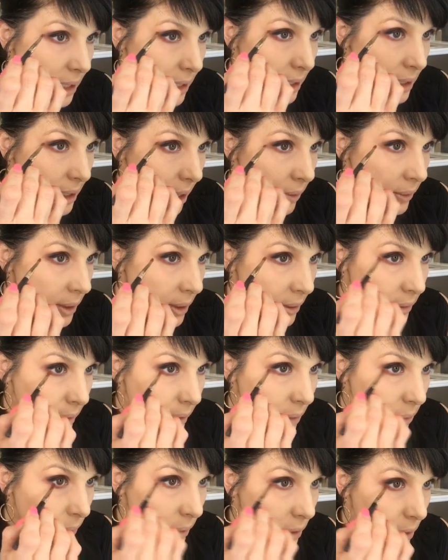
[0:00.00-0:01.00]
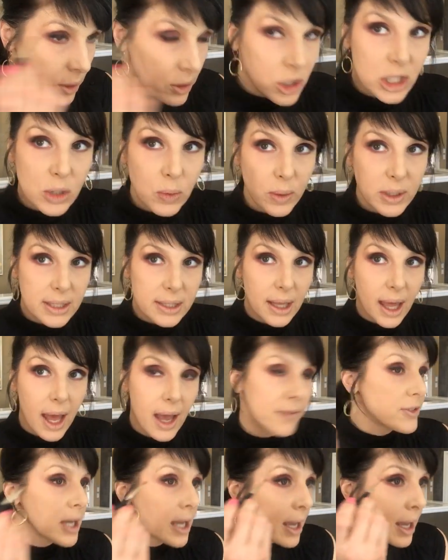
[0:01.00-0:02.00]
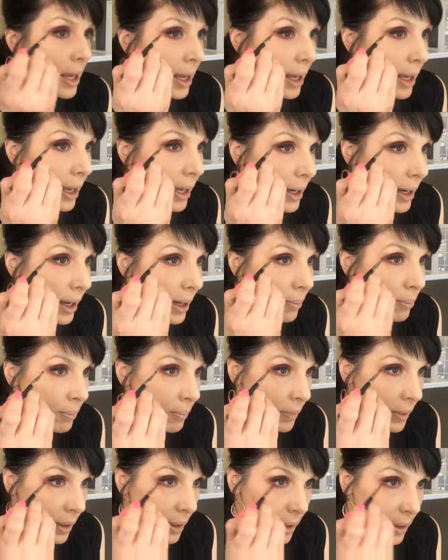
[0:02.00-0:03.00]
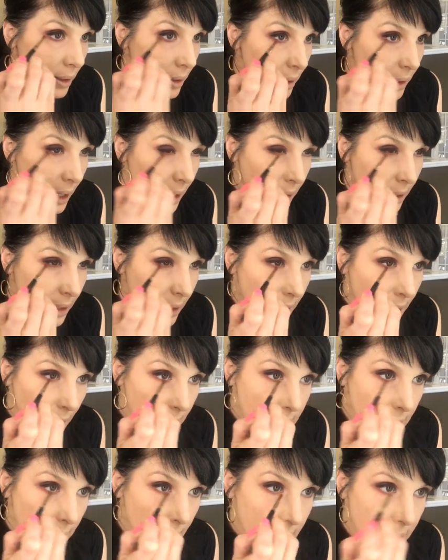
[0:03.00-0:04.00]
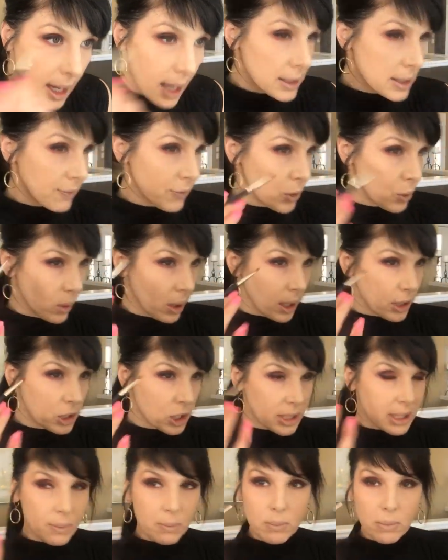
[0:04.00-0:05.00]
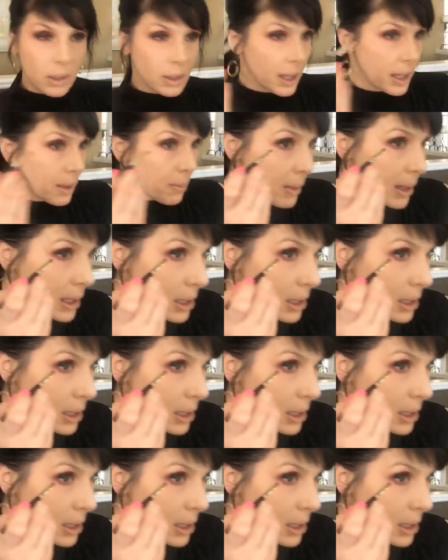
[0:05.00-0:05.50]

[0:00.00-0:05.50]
taking it out here on the corner, just what's left, and I'm kind of connecting the dots, if you will. I just am like